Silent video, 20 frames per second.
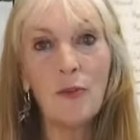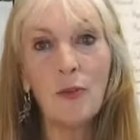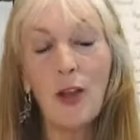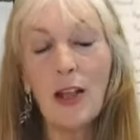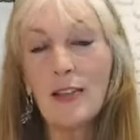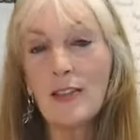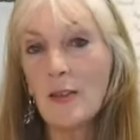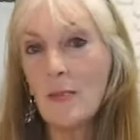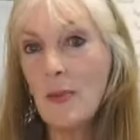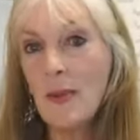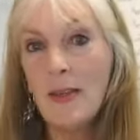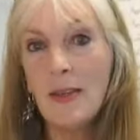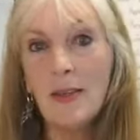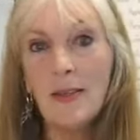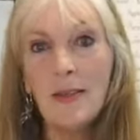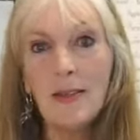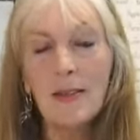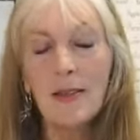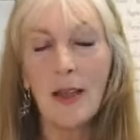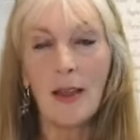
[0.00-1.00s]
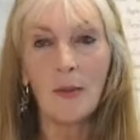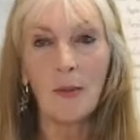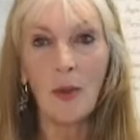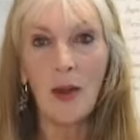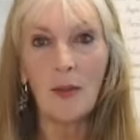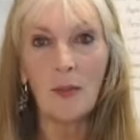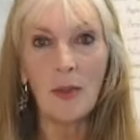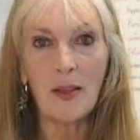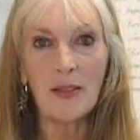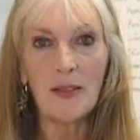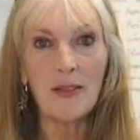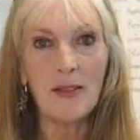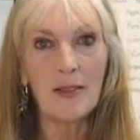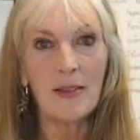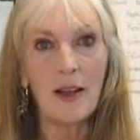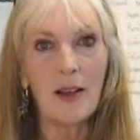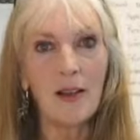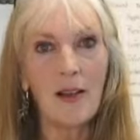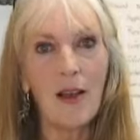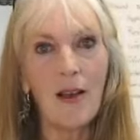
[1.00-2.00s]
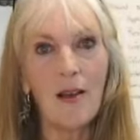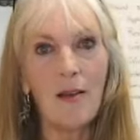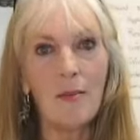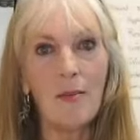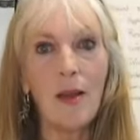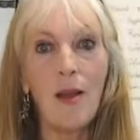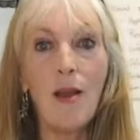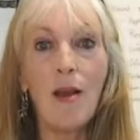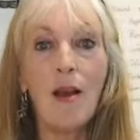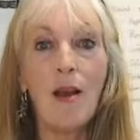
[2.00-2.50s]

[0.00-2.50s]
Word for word: recipes at wildblessings.com